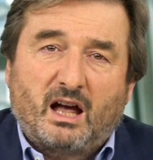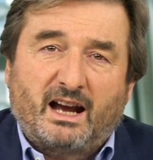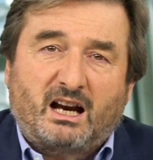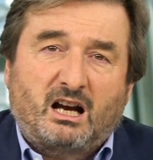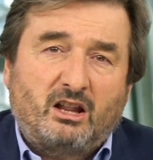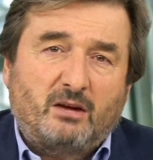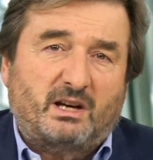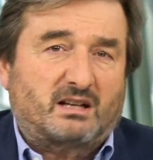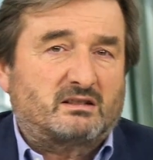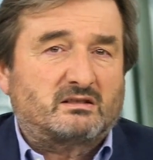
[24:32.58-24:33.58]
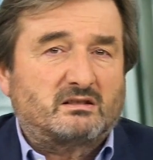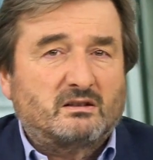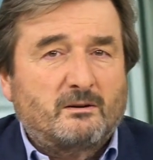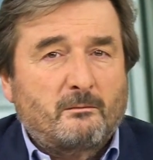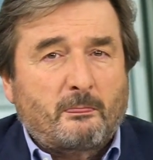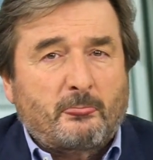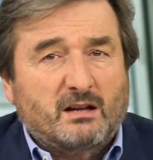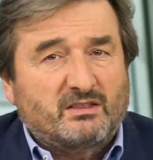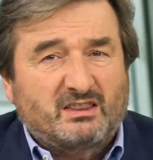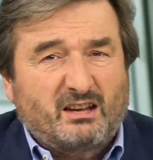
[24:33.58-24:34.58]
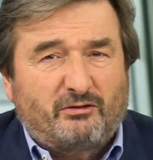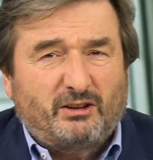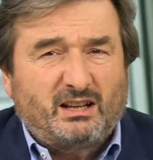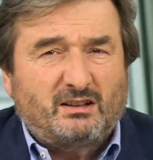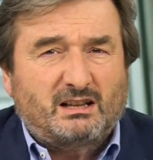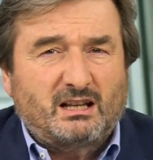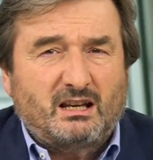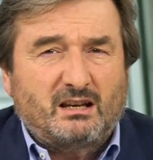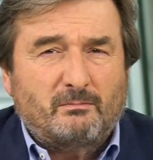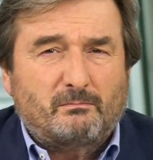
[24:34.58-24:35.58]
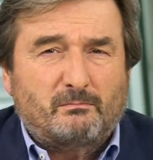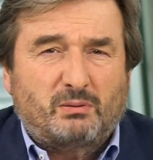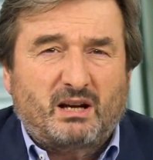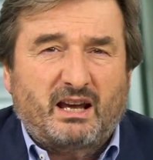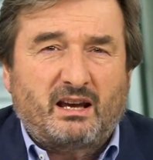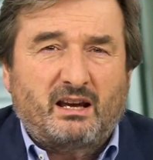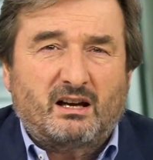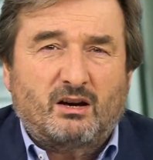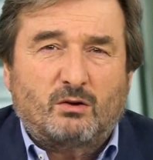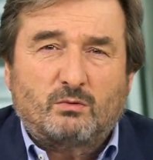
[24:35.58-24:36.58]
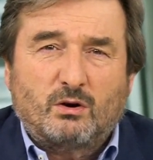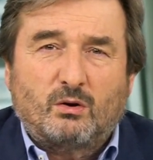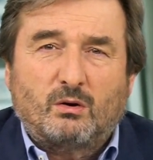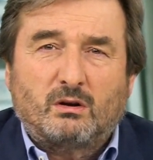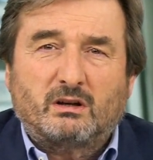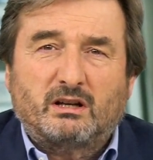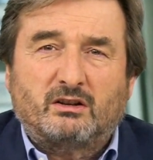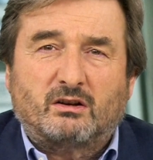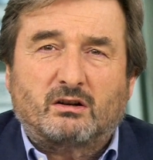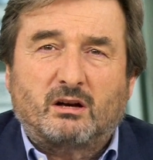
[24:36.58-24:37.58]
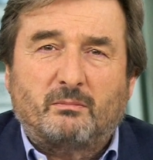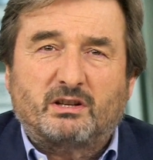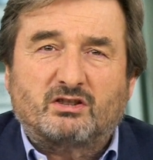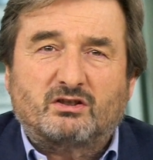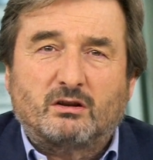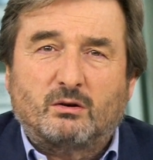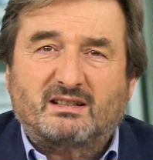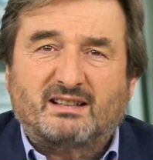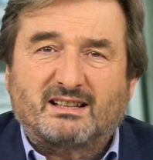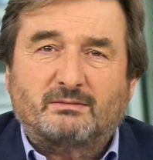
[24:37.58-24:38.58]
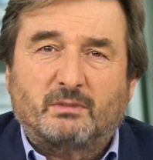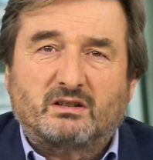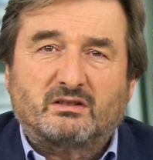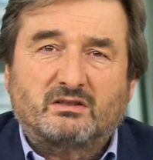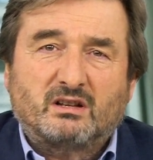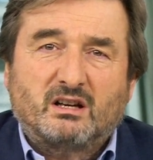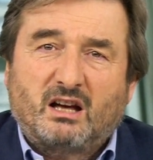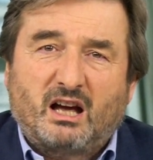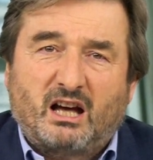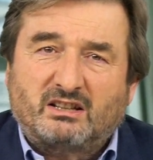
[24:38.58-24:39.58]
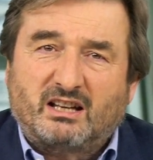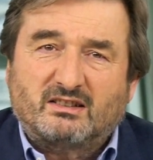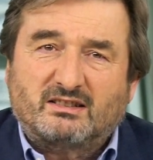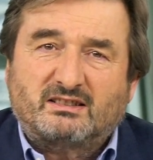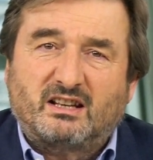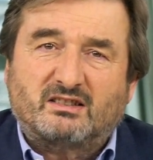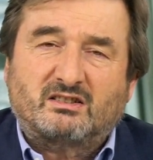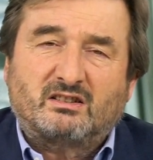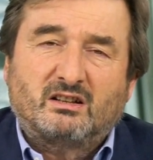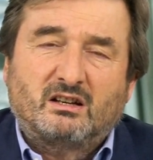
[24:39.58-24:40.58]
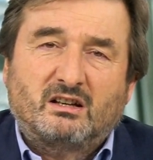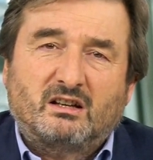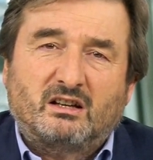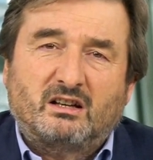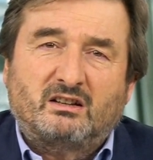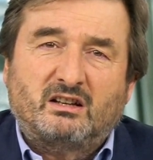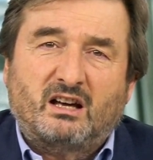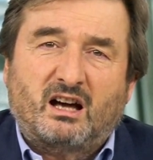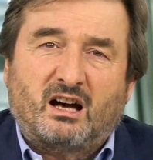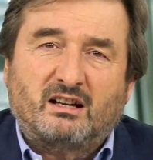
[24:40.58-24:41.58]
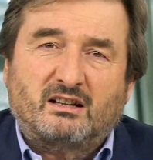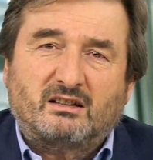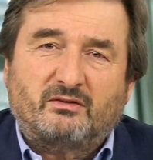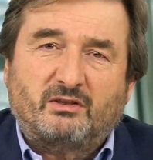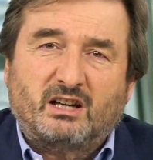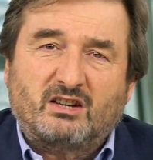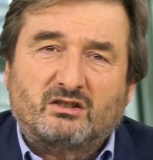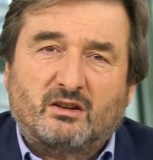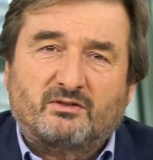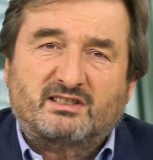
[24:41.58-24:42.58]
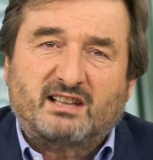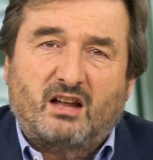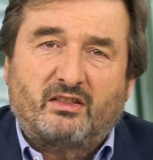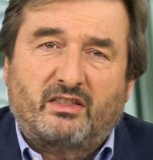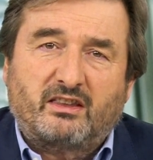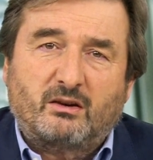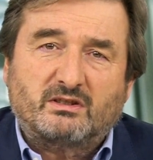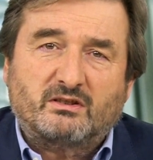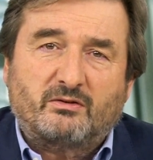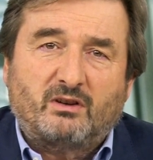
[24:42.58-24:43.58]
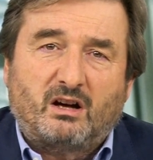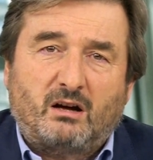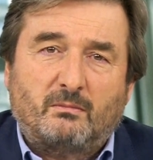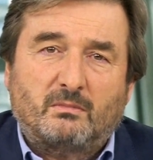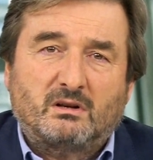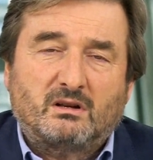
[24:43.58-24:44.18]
Economics definitely play a role in our competition law assessment and can assist in the identification of sound theories of harm.